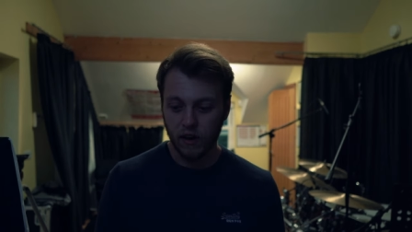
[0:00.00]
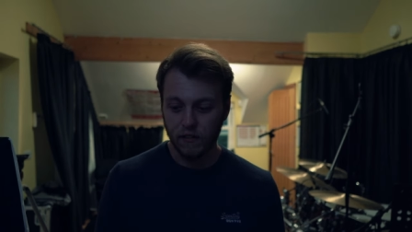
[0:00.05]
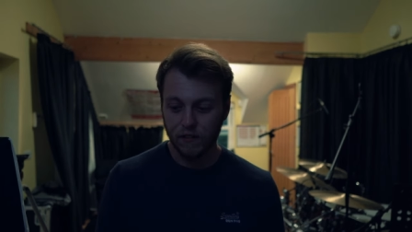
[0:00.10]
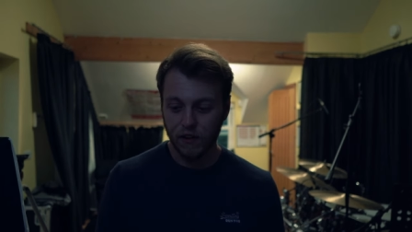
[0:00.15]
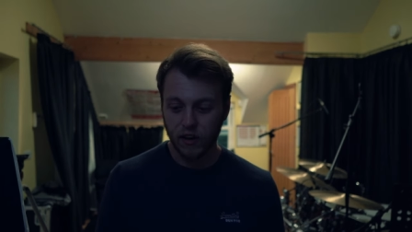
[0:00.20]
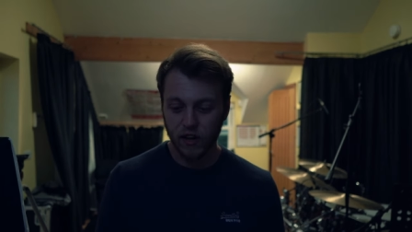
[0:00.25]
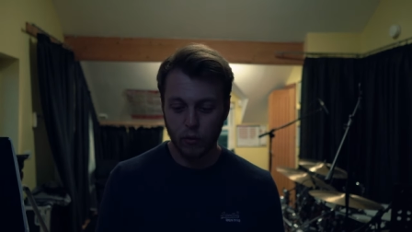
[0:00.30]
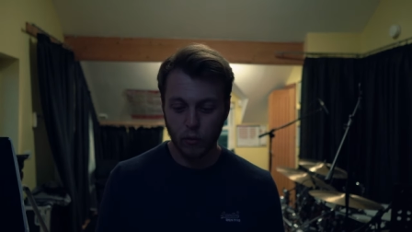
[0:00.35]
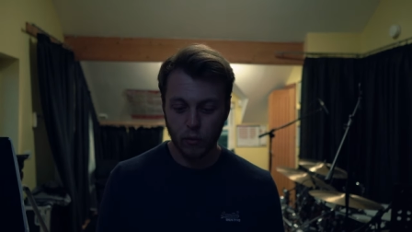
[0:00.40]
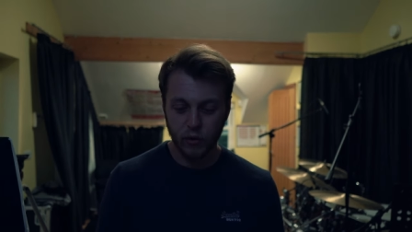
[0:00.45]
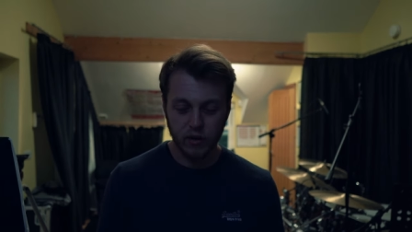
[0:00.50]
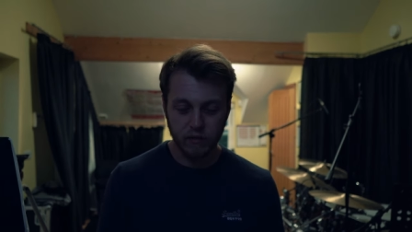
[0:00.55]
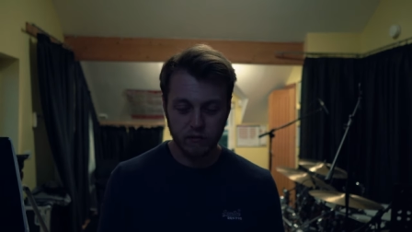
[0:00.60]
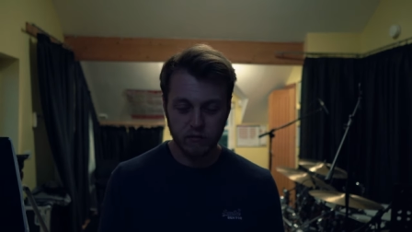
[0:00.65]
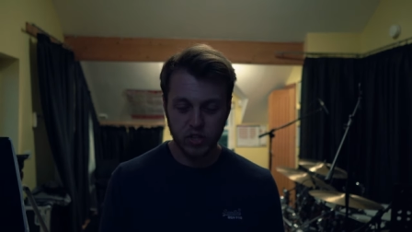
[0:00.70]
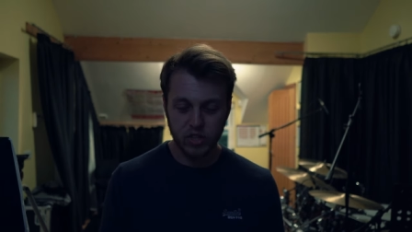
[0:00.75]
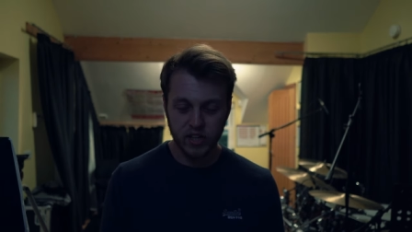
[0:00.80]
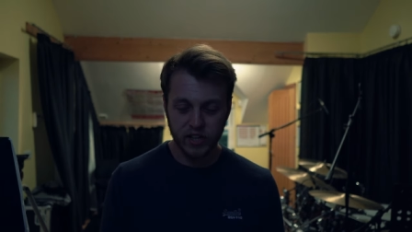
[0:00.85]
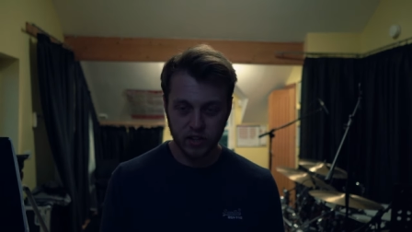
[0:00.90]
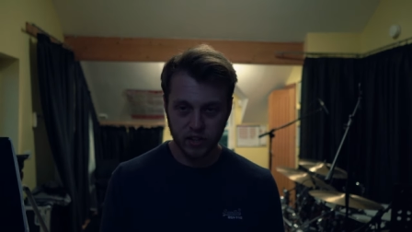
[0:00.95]
I feel like I want
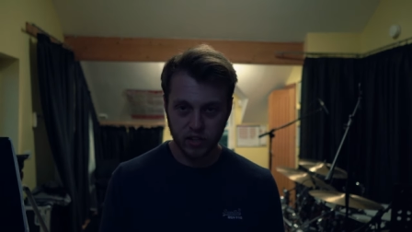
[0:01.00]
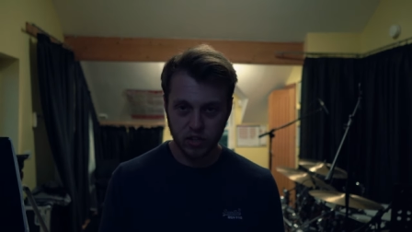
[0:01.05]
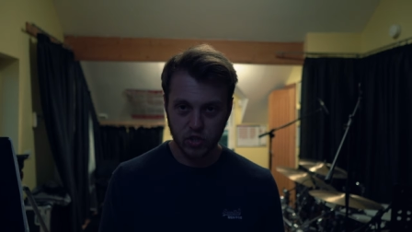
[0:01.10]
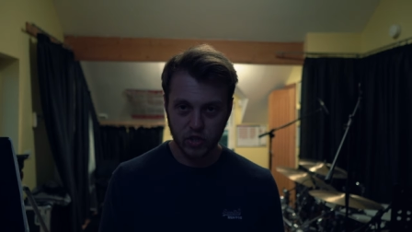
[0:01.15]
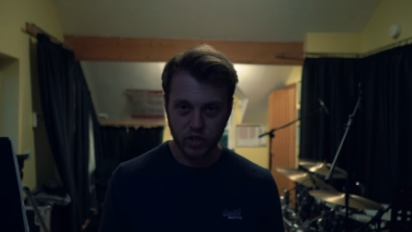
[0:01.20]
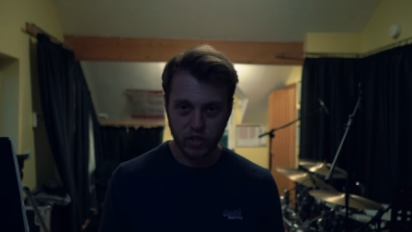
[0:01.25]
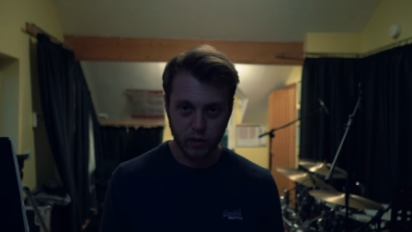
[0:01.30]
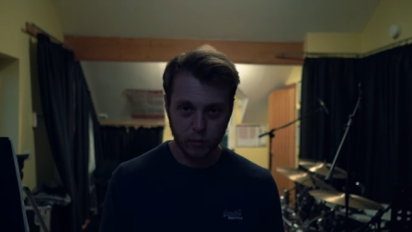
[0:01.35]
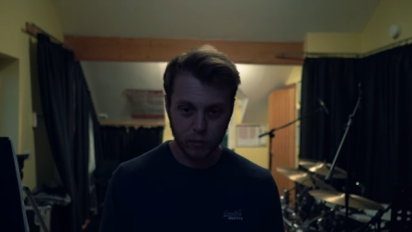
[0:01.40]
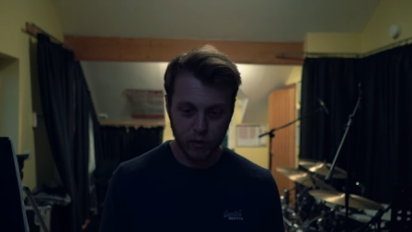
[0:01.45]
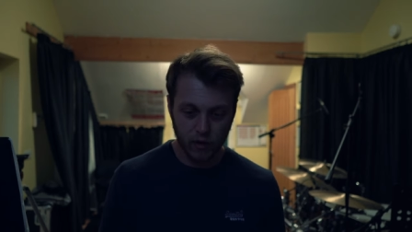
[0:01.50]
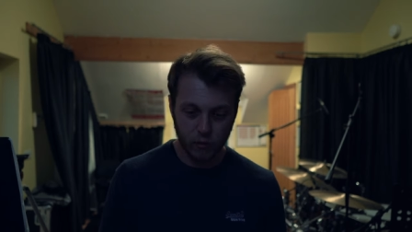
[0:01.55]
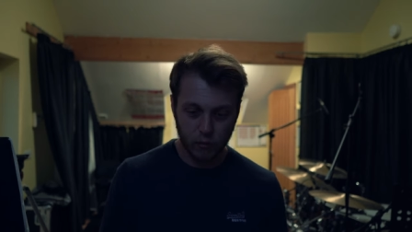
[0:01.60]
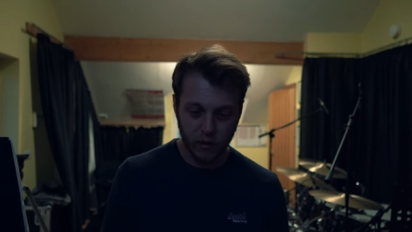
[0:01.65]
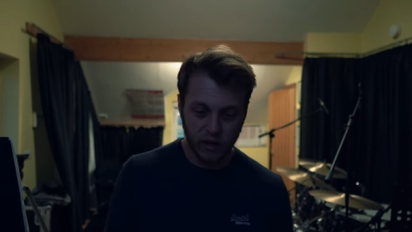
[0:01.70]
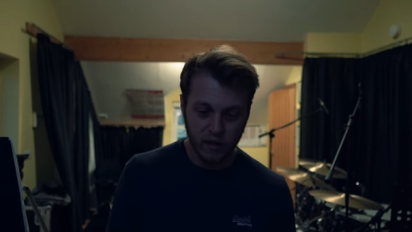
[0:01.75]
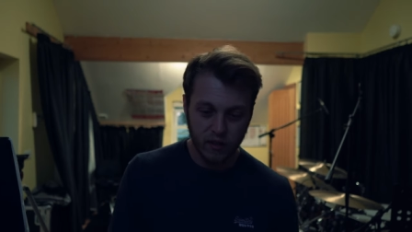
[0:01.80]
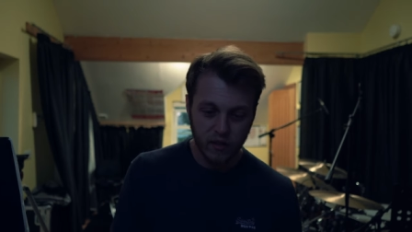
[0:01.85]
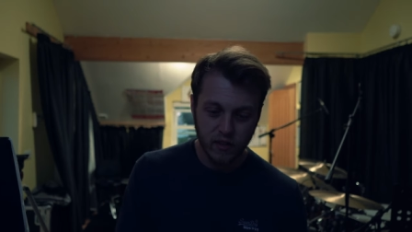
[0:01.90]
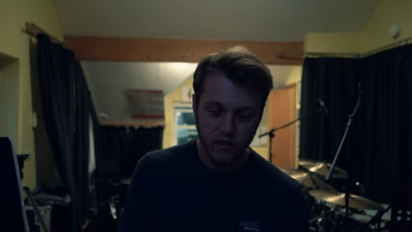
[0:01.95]
to shake the training up a little
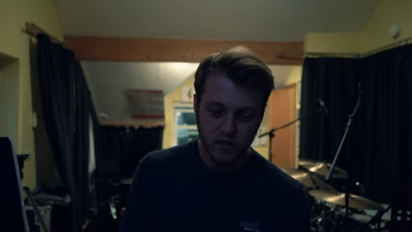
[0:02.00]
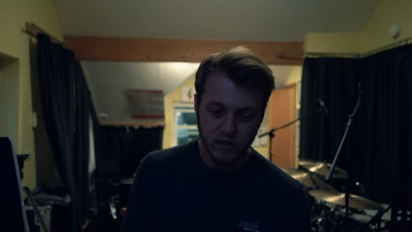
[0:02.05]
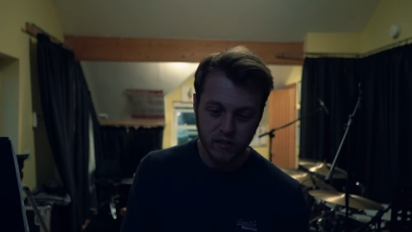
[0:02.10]
bit,